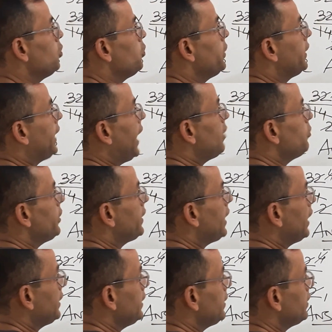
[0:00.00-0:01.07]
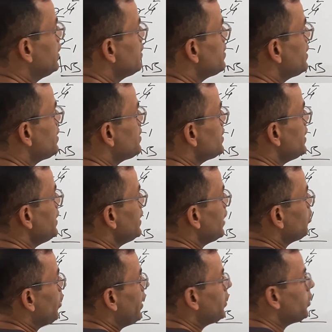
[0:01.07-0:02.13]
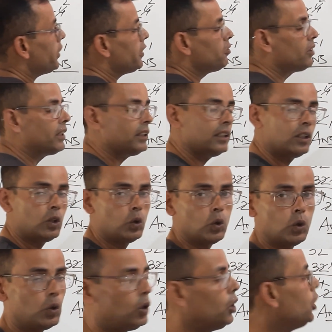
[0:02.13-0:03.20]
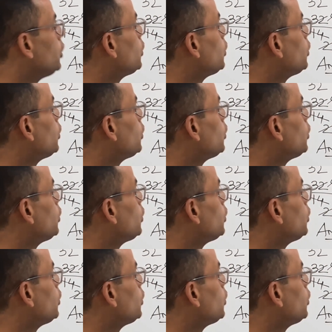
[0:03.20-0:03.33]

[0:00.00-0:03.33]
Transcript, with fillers: We can we cut it? sixteen and one twenty-one? No.